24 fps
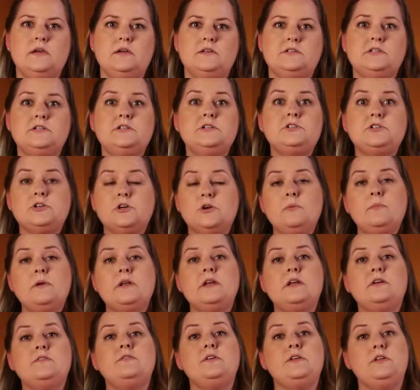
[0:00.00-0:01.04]
to determine
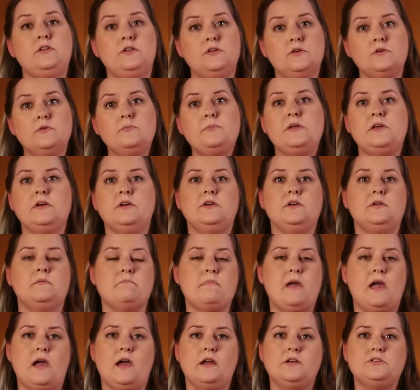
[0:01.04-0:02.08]
if you'll be a good
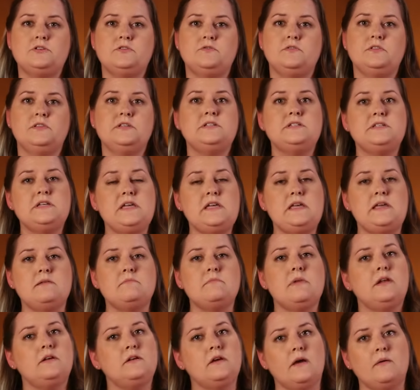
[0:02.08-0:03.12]
match for the
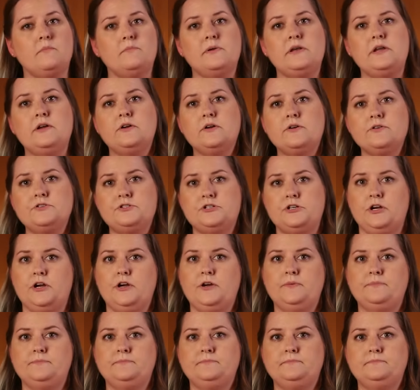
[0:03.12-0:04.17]
team and company culture.